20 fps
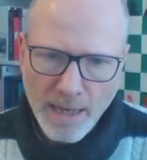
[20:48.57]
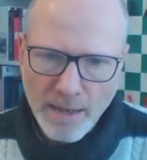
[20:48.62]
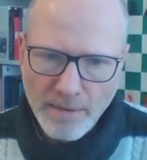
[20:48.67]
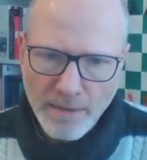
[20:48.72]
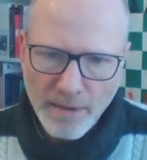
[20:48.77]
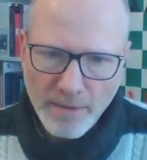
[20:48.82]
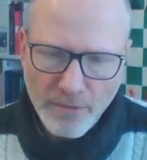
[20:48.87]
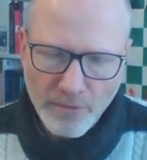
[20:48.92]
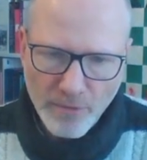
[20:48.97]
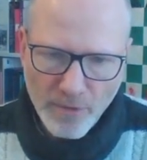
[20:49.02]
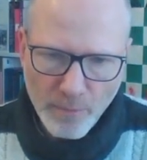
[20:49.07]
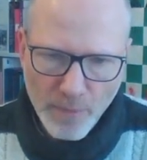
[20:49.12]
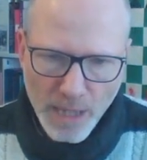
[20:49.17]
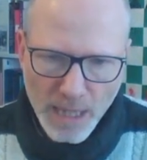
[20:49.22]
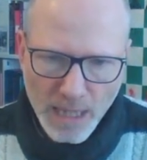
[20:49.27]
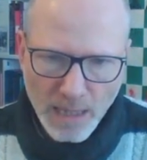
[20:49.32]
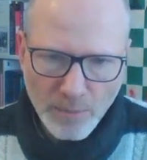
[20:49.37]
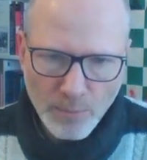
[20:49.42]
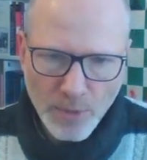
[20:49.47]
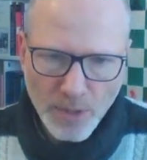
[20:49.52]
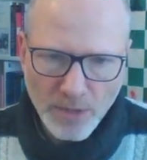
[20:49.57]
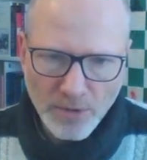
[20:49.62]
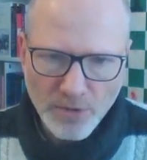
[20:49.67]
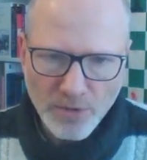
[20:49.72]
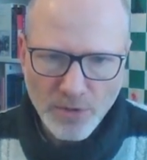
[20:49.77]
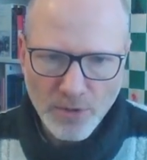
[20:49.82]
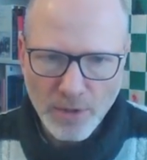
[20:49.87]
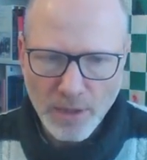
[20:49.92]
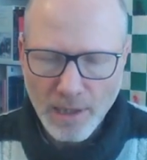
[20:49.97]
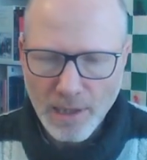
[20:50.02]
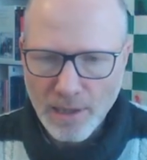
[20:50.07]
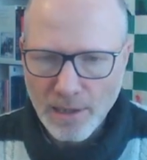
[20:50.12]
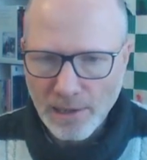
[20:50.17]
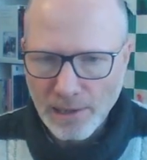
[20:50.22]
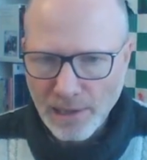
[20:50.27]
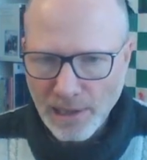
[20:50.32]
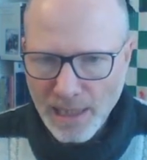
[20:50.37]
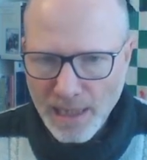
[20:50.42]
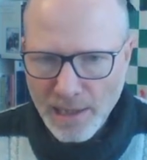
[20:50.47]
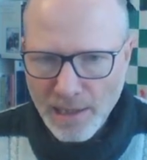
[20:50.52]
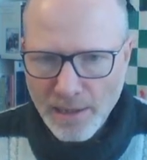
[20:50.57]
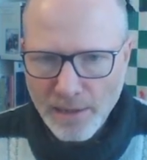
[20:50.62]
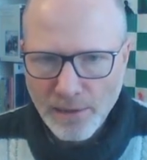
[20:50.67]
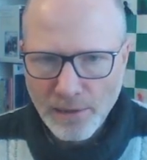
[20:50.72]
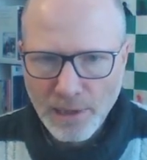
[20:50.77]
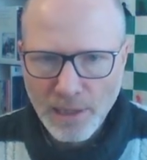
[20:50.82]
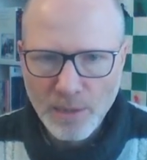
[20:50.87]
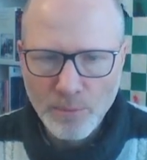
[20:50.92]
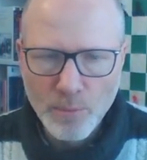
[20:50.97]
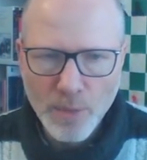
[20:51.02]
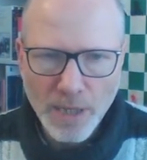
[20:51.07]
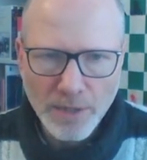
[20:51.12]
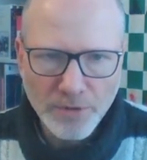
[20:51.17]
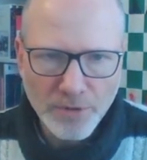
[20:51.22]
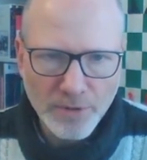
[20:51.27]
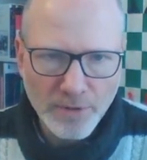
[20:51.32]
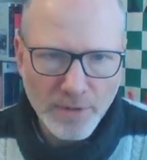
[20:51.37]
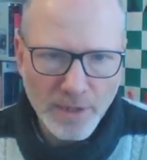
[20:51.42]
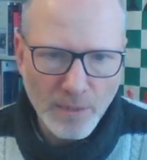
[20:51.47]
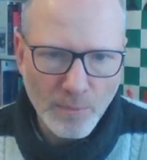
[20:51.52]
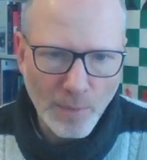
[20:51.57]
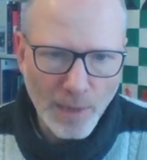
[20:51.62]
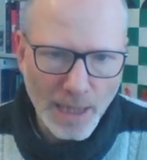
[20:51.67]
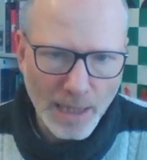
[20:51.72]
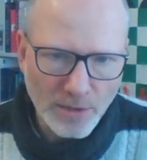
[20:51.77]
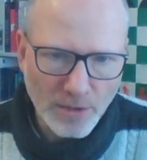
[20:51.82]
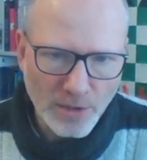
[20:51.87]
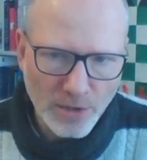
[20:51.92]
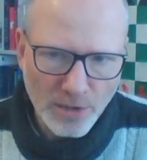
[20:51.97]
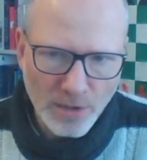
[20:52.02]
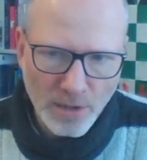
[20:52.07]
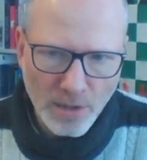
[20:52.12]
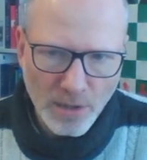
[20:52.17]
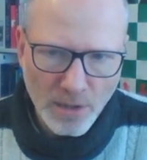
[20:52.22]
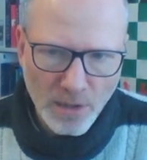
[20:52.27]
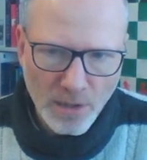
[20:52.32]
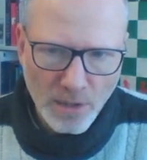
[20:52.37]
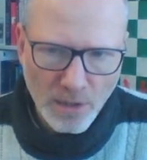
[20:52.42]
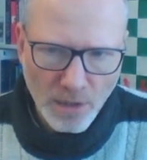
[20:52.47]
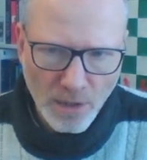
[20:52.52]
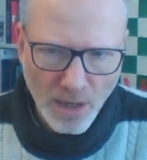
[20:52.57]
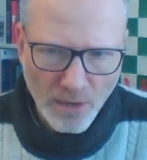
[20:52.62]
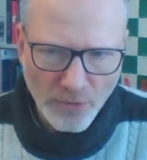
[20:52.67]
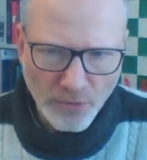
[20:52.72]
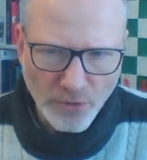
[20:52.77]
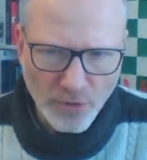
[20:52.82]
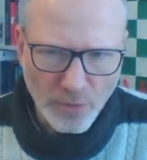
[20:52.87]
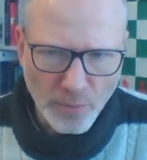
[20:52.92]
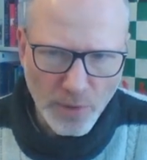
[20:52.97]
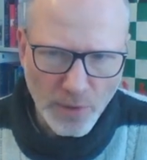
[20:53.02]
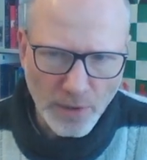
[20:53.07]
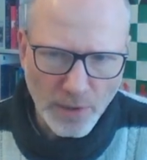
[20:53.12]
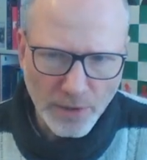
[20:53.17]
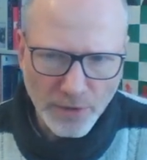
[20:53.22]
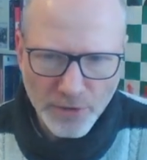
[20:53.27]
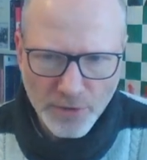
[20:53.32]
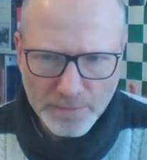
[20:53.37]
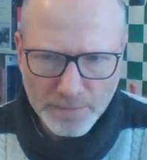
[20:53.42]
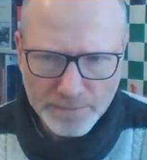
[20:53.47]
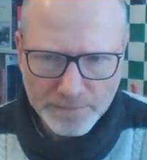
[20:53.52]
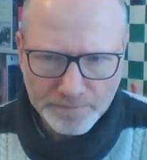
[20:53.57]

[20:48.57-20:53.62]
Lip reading: that the remaining pieces are clearly better than black's counterparts.